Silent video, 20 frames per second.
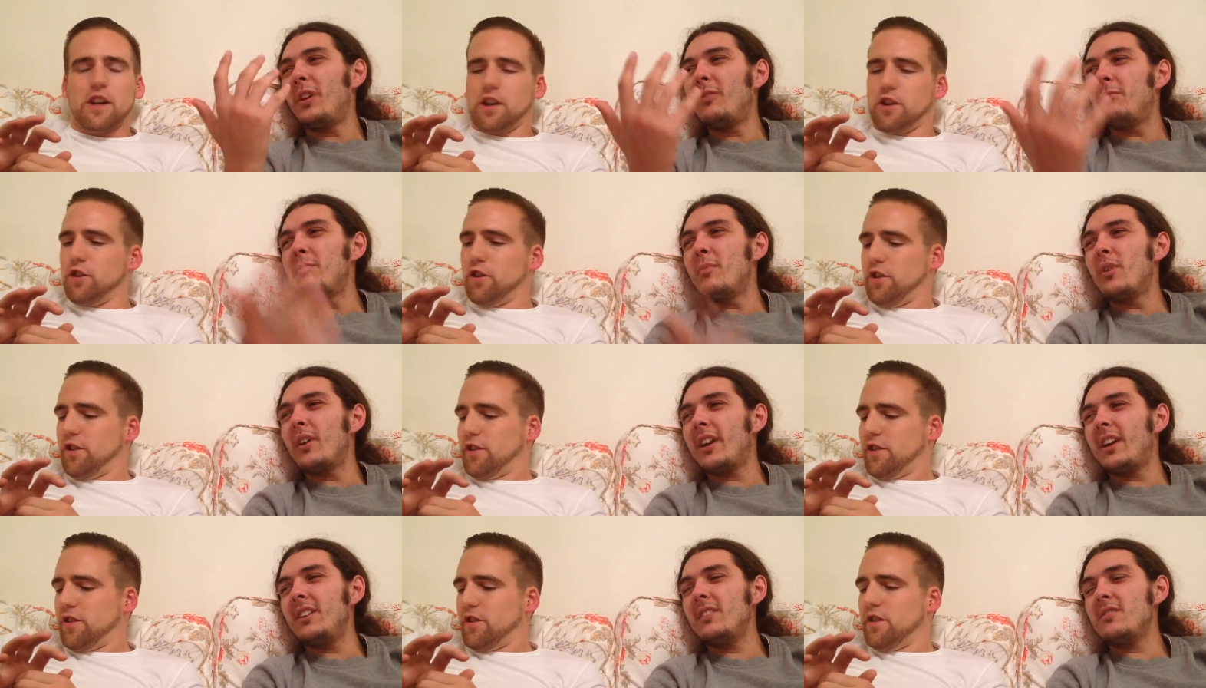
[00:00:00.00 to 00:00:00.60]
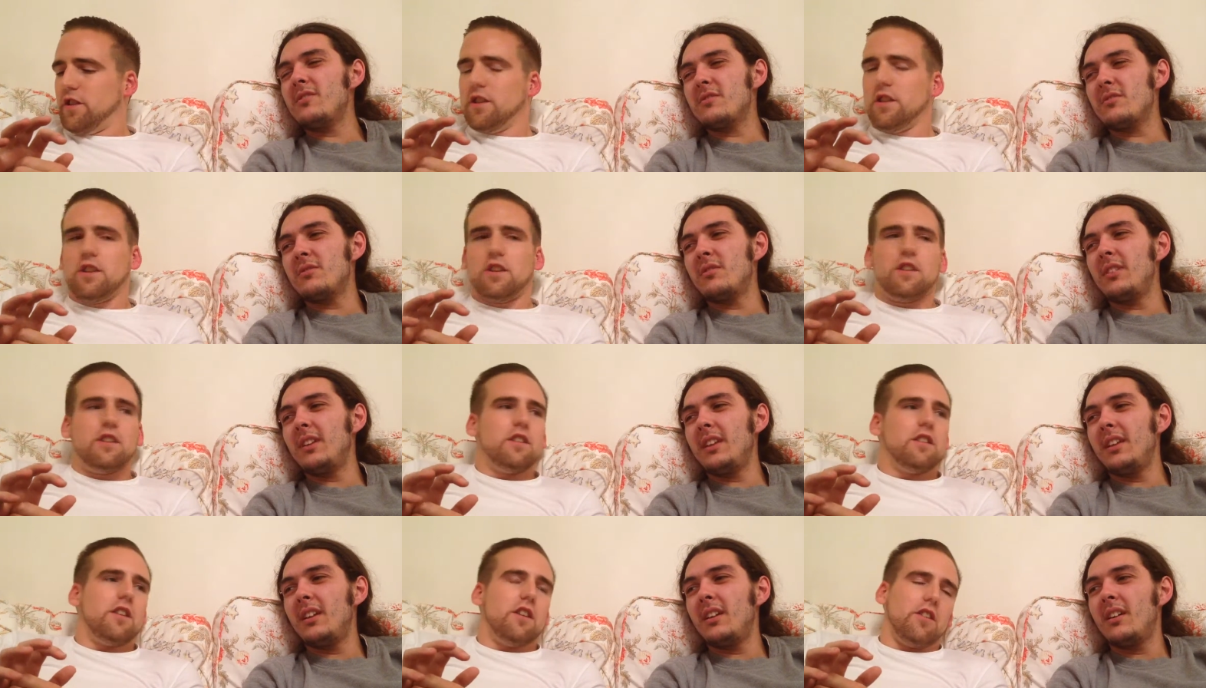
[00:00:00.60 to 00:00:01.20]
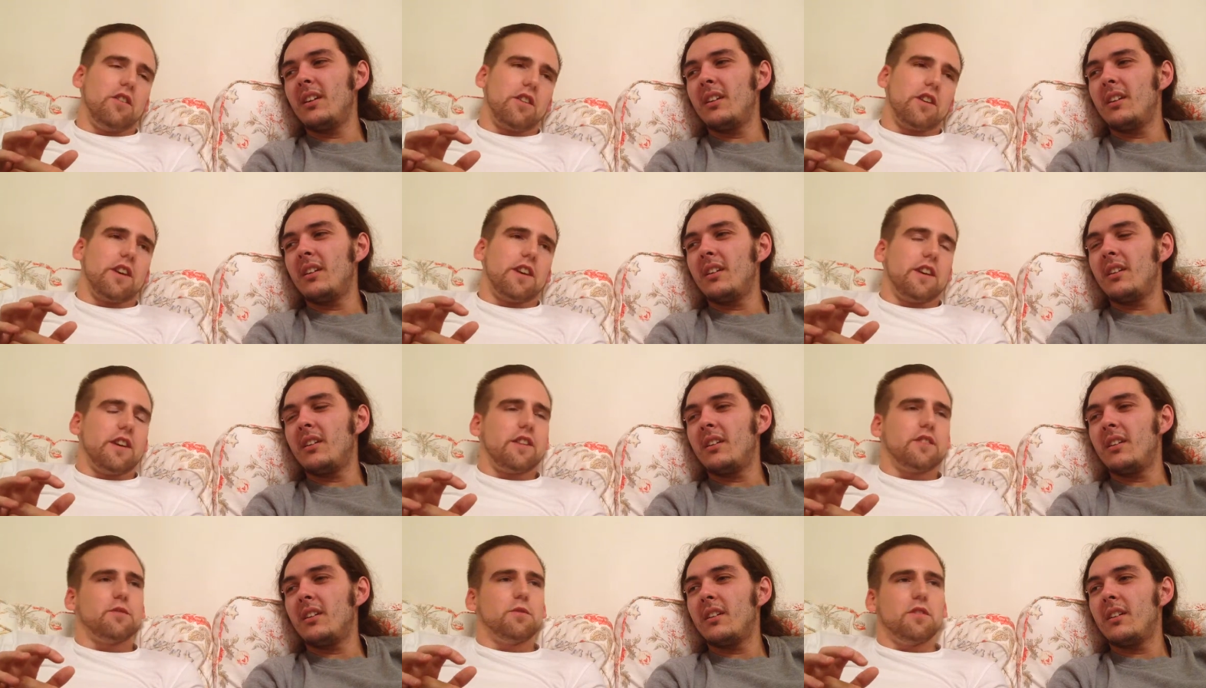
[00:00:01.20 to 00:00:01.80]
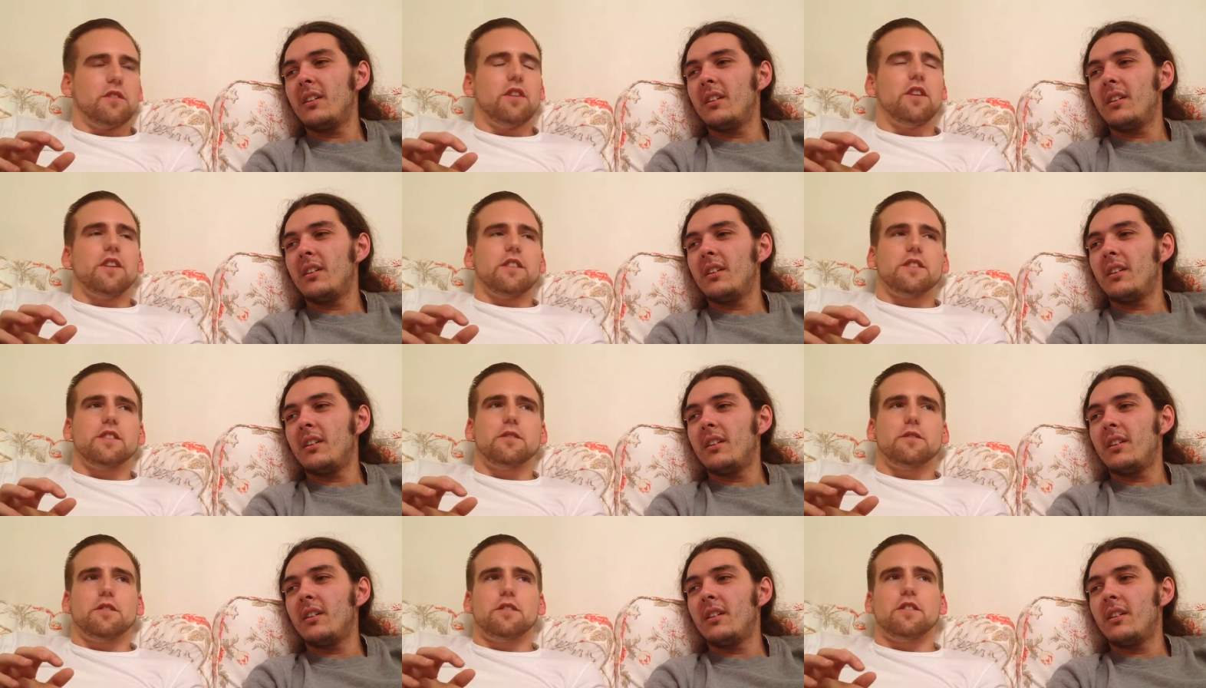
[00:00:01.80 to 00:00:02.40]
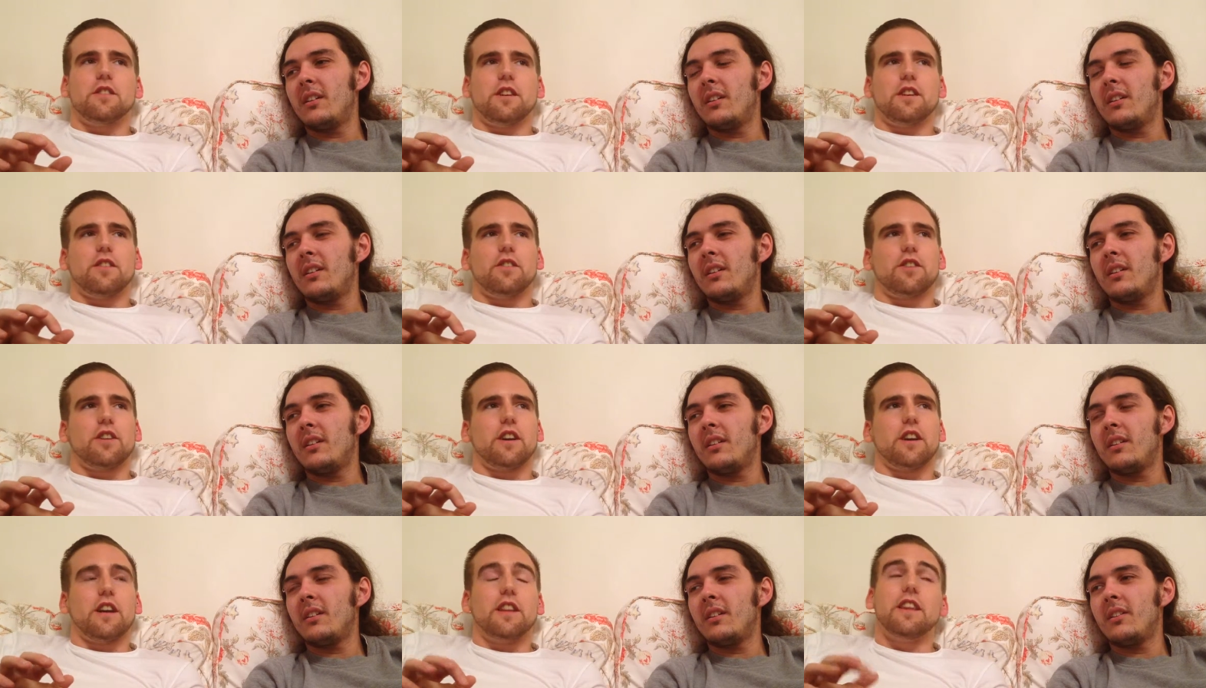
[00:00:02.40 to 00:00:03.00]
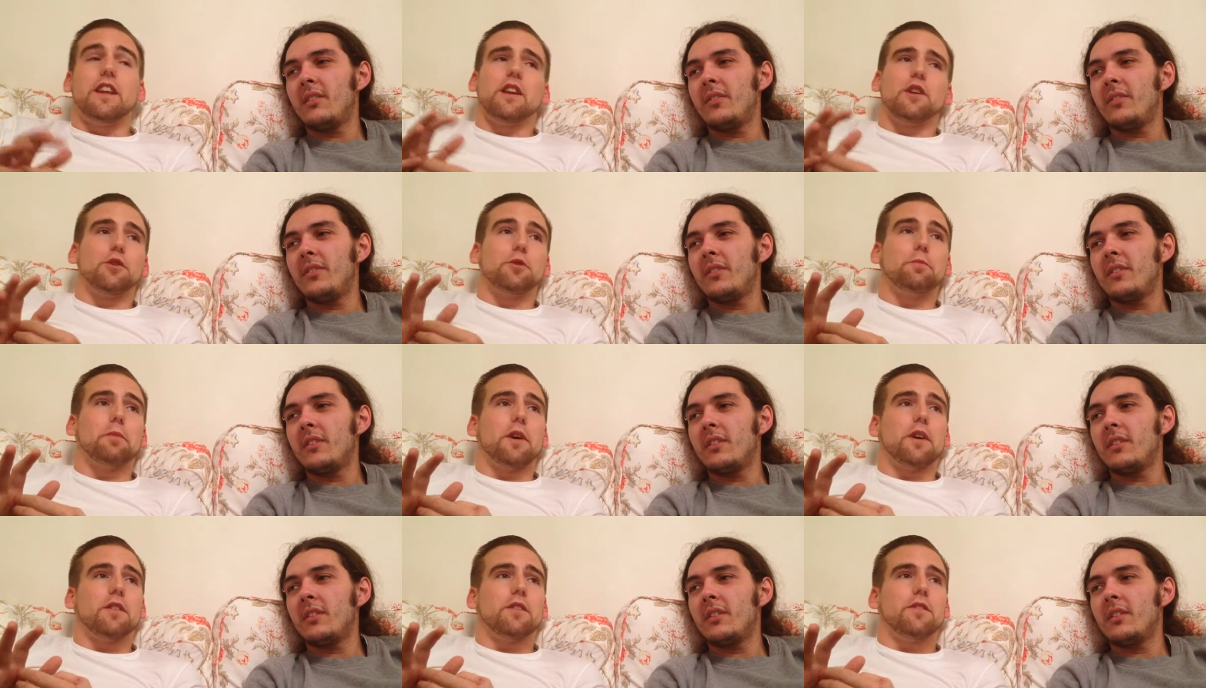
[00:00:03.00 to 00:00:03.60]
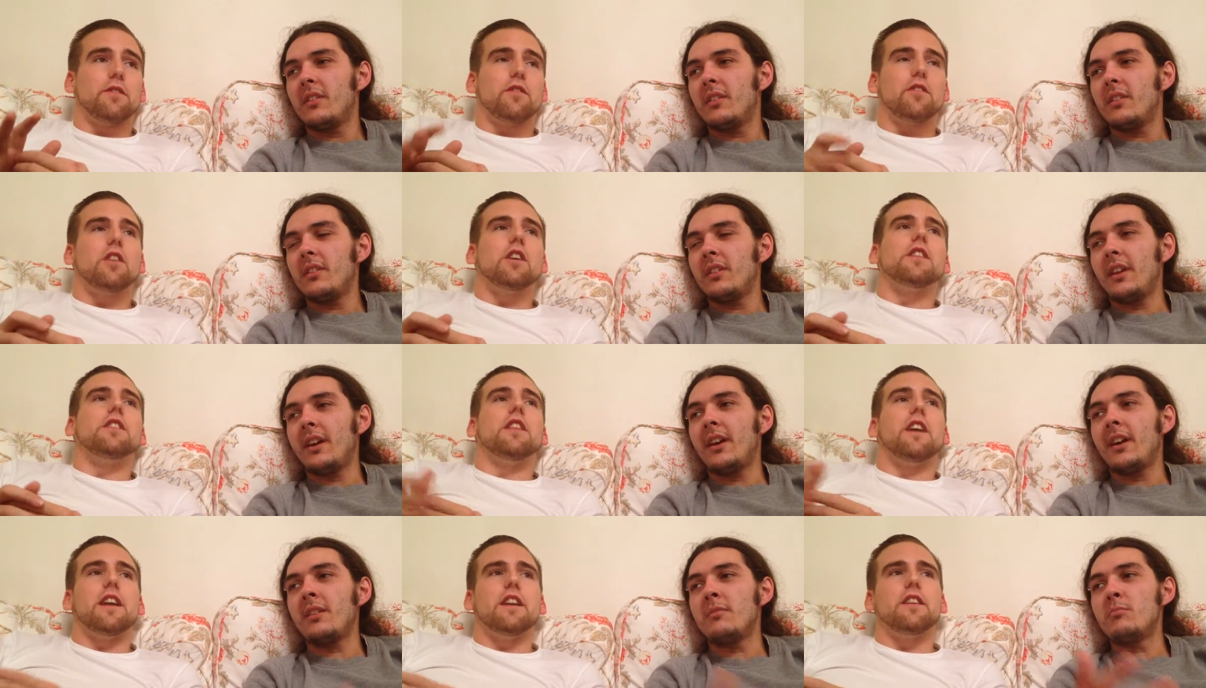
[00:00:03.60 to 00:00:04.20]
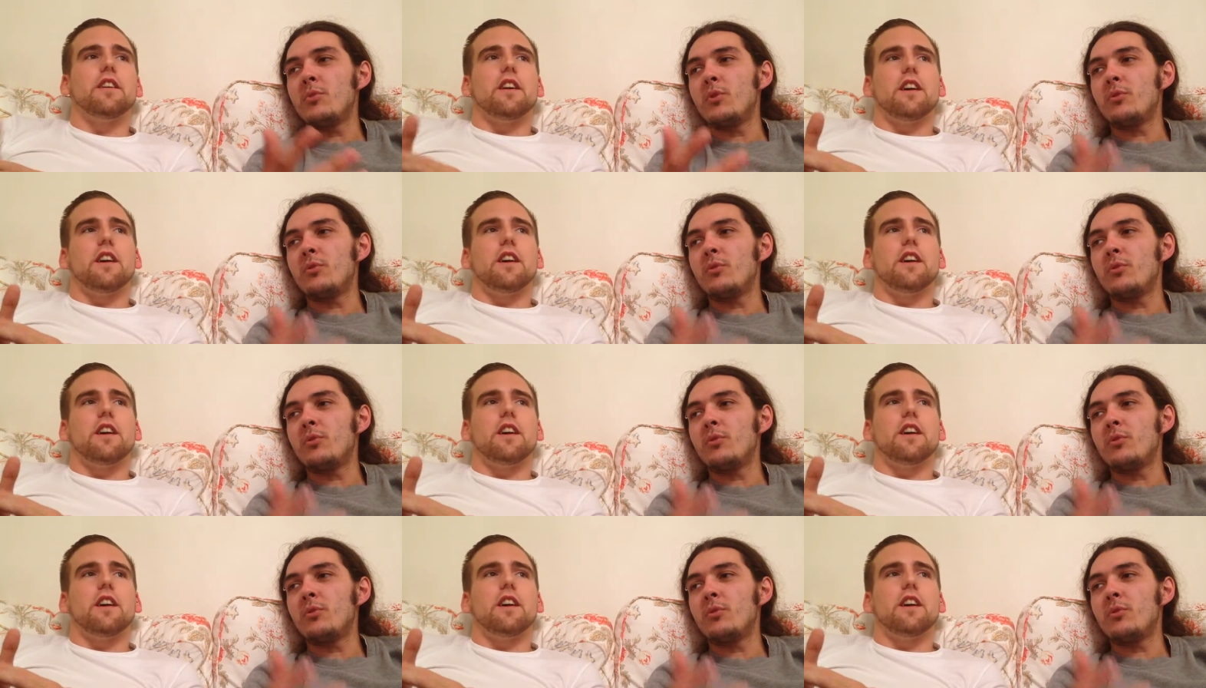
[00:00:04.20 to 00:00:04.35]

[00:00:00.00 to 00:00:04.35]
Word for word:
Speaker 1: No, Twelve Monkeys, surely. Okay, yeah, tw- yeah, t- yeah, okay. And then Looper. And yeah, then, and